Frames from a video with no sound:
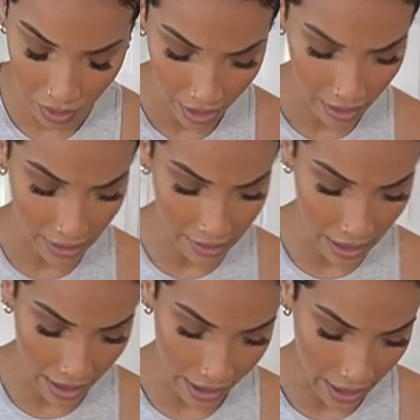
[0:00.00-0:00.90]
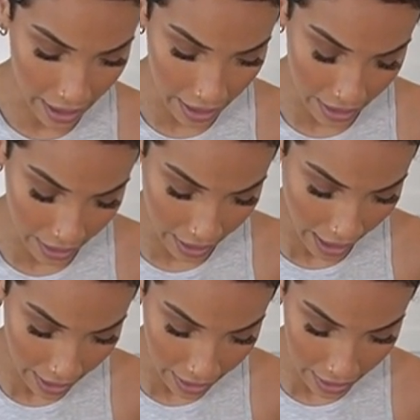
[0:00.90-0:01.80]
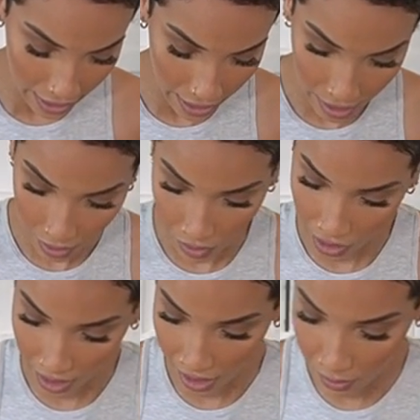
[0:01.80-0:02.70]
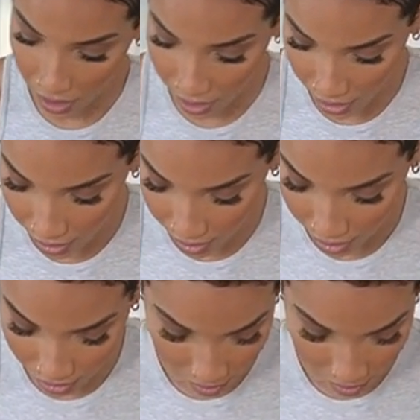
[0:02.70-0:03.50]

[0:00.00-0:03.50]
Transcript: were like nice and thick and cakey, which I guess makes sense,